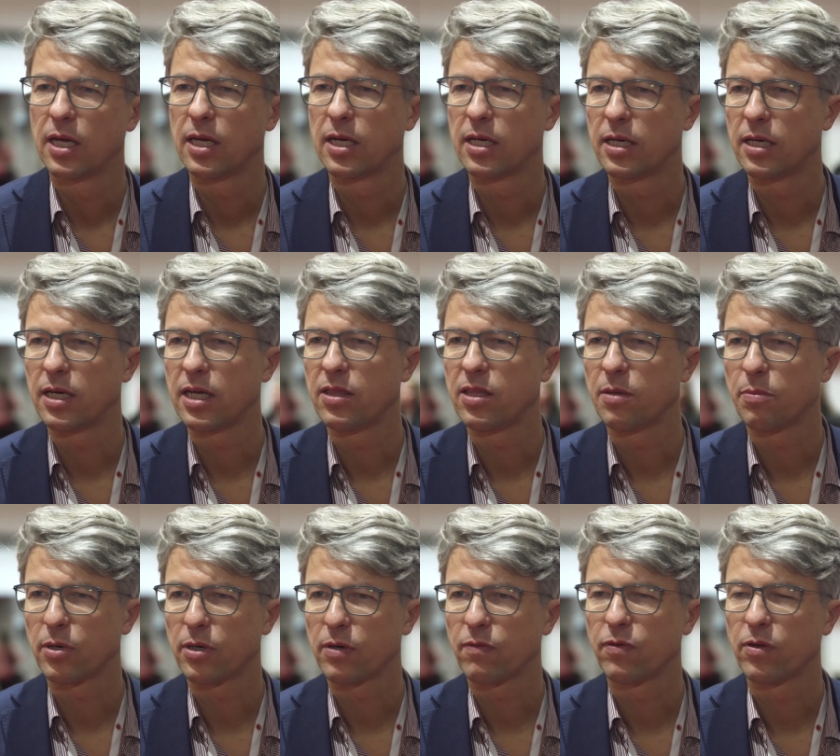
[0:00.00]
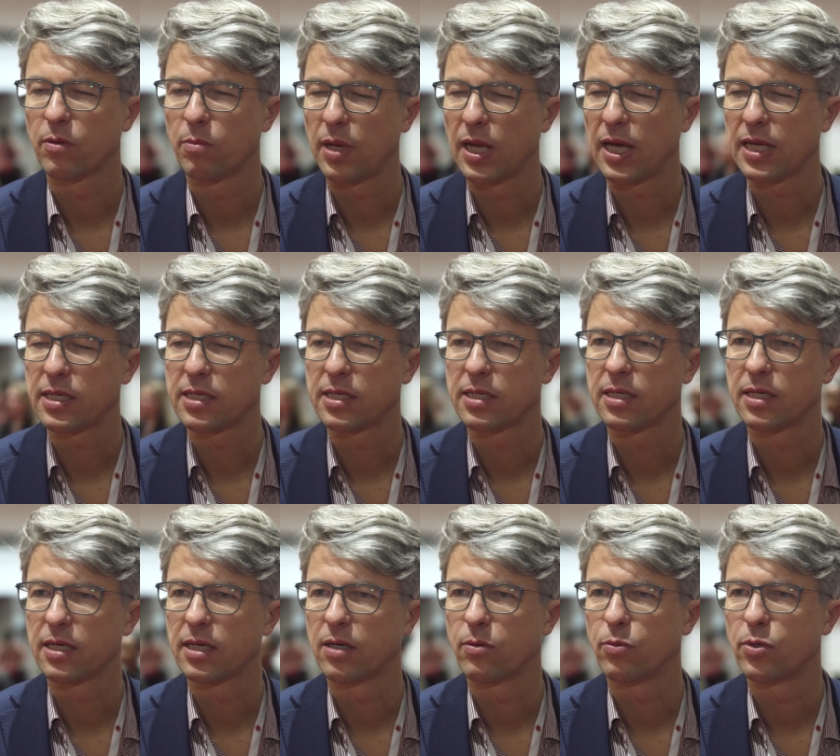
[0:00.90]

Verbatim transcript: uh, in the peripheral blood, uh,